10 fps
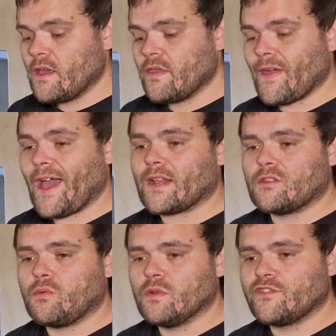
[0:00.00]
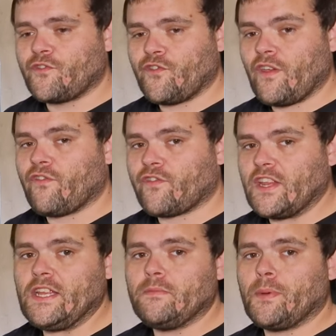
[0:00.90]
That was
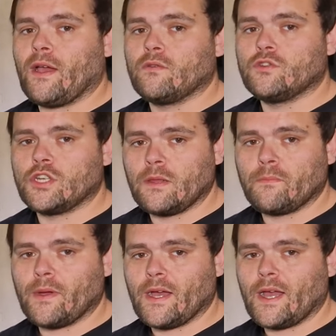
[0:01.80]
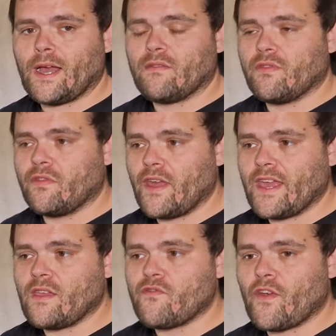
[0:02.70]
£15 cheaper, and
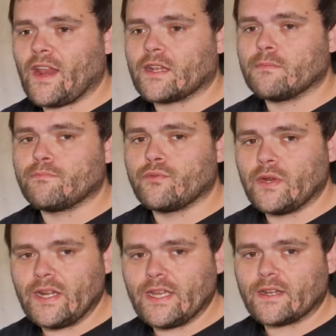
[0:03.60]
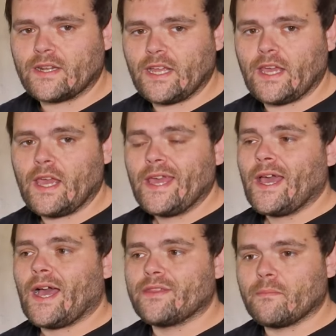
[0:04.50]
they felt brilliantly,
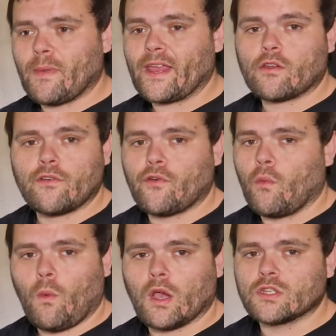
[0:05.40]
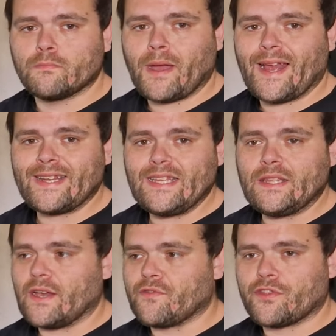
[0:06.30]
and the microphone wasn't bad
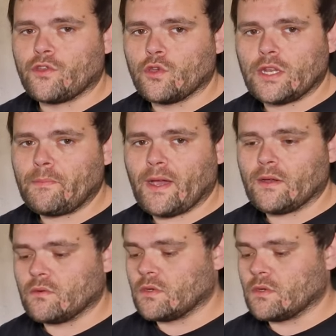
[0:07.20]
either for £30.